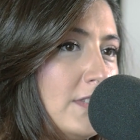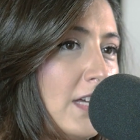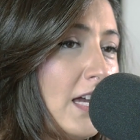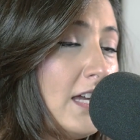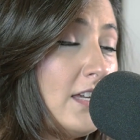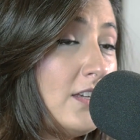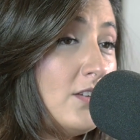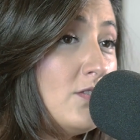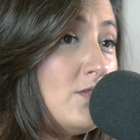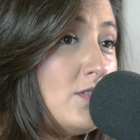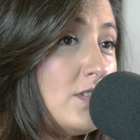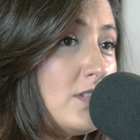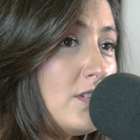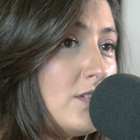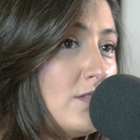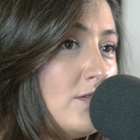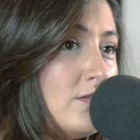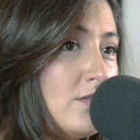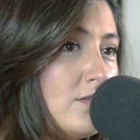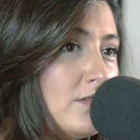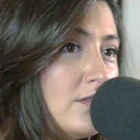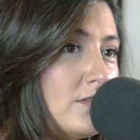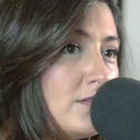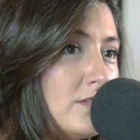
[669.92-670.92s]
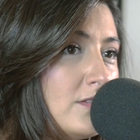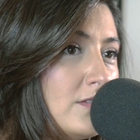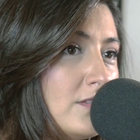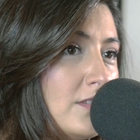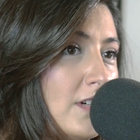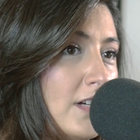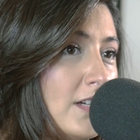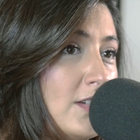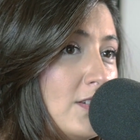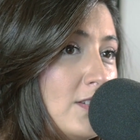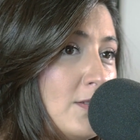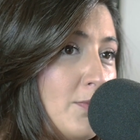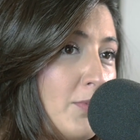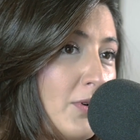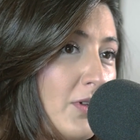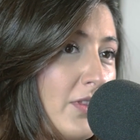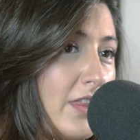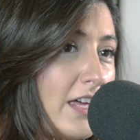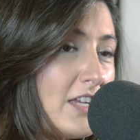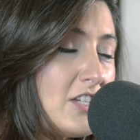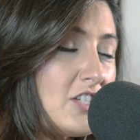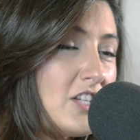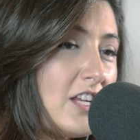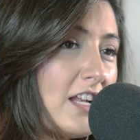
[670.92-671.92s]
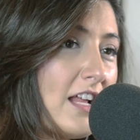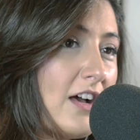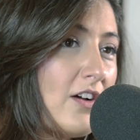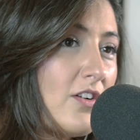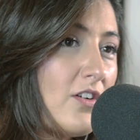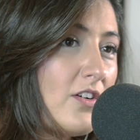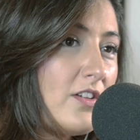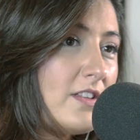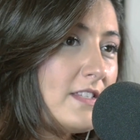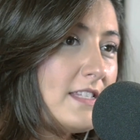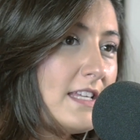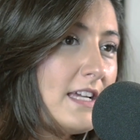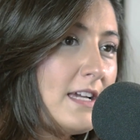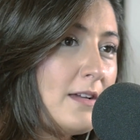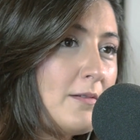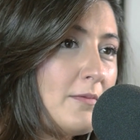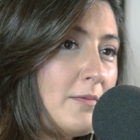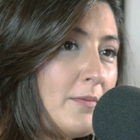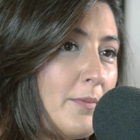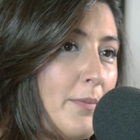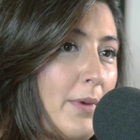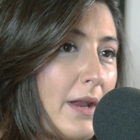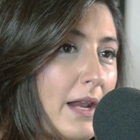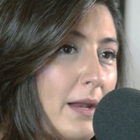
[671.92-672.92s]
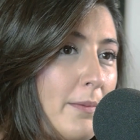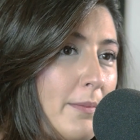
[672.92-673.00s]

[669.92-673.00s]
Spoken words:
I used to pull that shit out all the time.